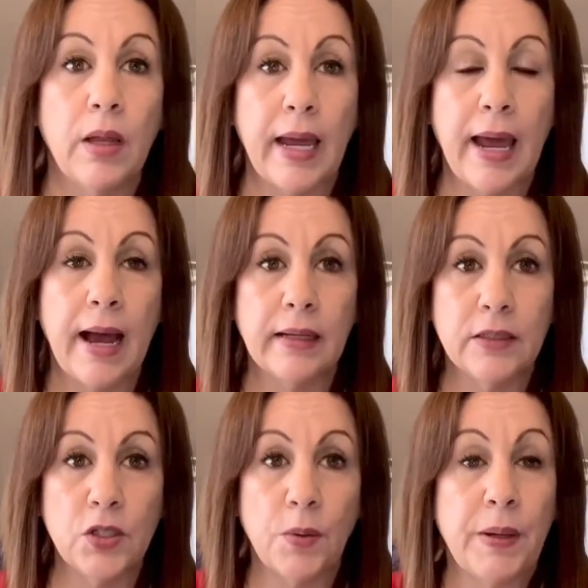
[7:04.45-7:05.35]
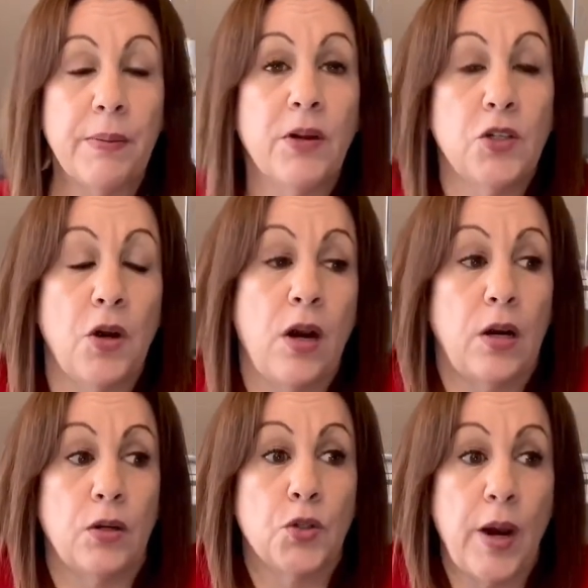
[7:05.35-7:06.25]
And, you know, people are
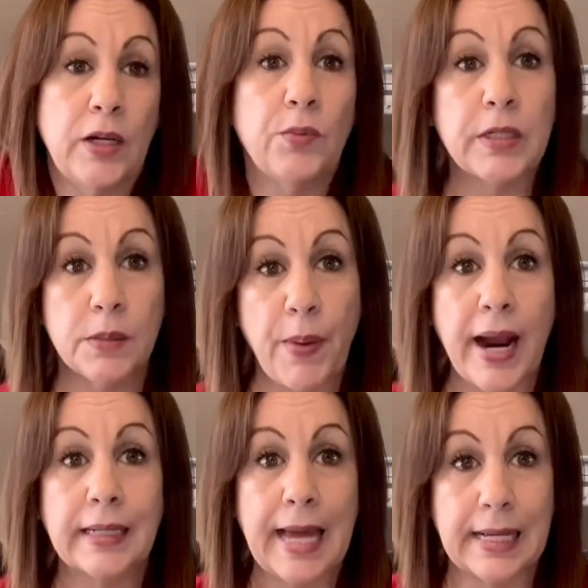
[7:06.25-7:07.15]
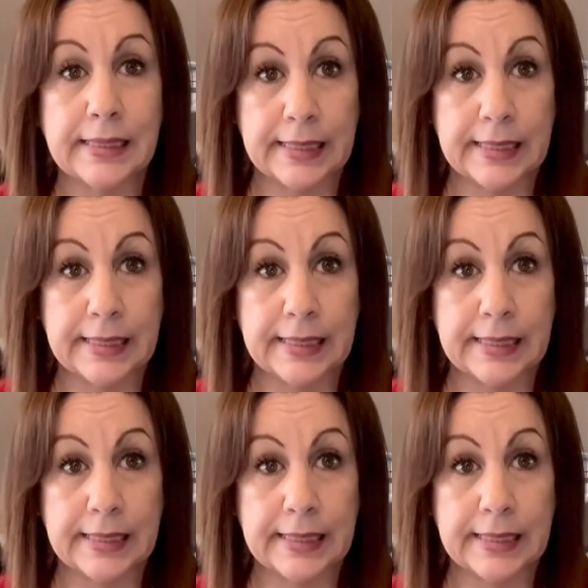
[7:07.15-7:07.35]
trying to respect that